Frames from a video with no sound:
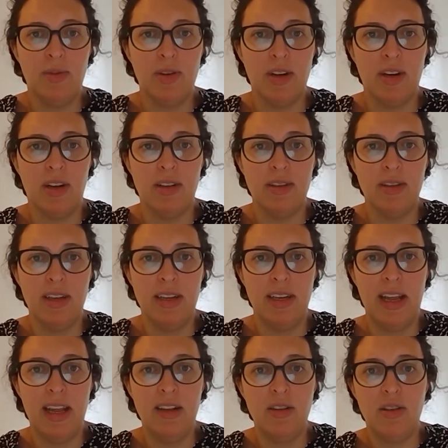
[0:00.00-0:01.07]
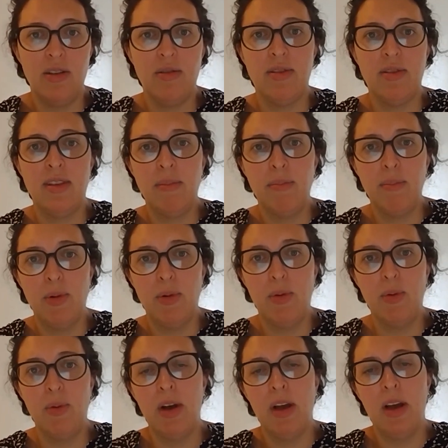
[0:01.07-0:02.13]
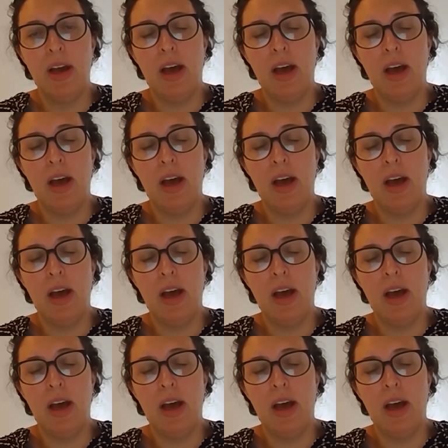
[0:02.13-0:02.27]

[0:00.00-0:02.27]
want answered into simple